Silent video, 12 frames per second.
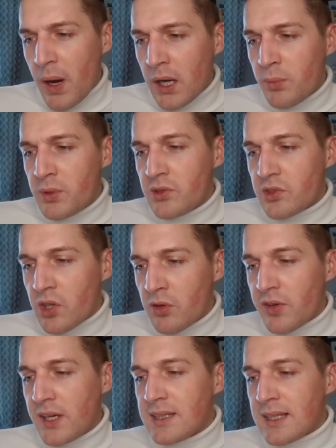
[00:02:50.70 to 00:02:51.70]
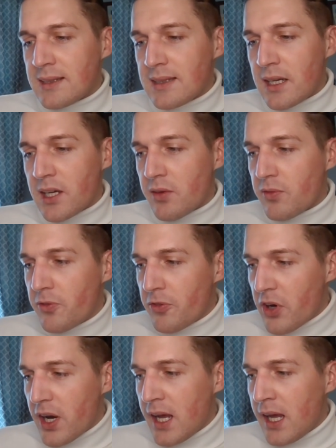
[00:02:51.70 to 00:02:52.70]
Paraben, sulfate and silicon
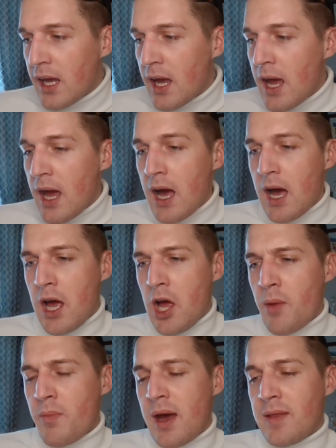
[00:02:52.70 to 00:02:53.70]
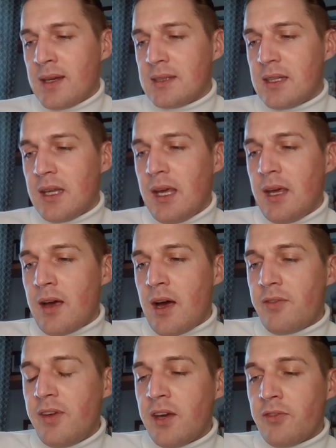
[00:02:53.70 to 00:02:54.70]
free, um, and that's the
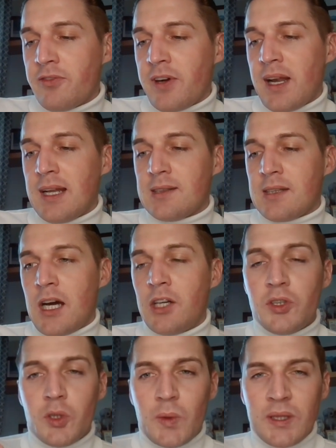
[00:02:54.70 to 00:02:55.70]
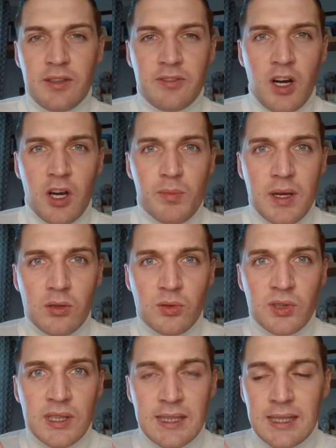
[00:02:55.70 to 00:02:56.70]
uh, vegan friendly. That's one hundred twenty-five
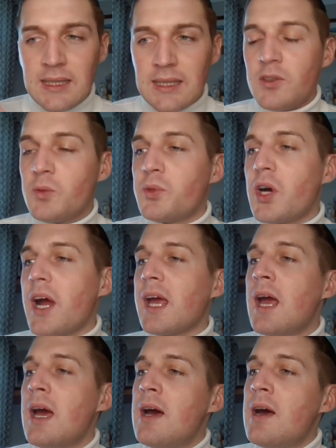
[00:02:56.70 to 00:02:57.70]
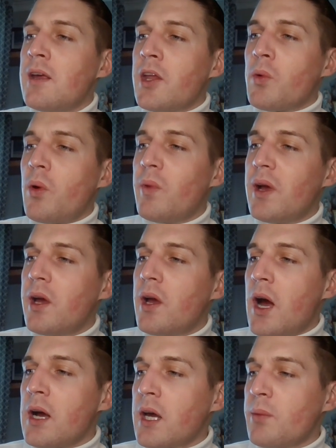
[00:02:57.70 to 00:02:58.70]
milliliters intensive spray. The other one
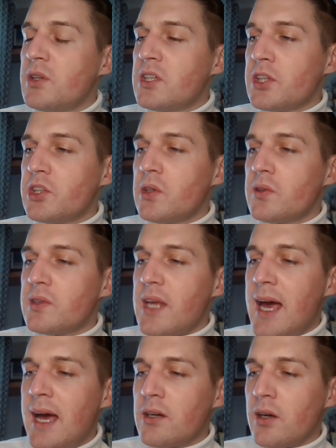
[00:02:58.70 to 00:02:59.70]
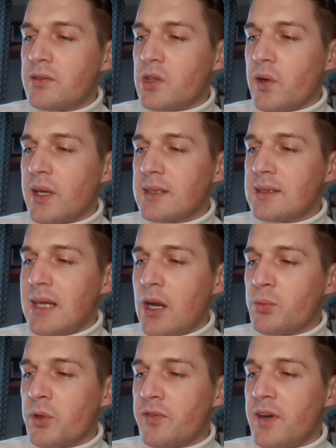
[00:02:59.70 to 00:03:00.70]
we're uh, going to be touching on is the hair growth tonic
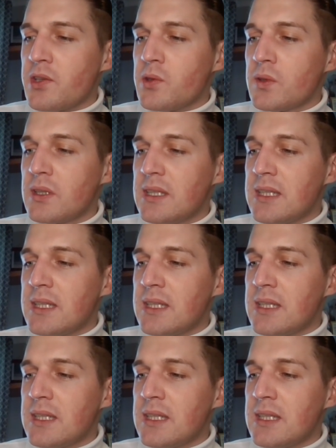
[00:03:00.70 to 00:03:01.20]
Salon Professional.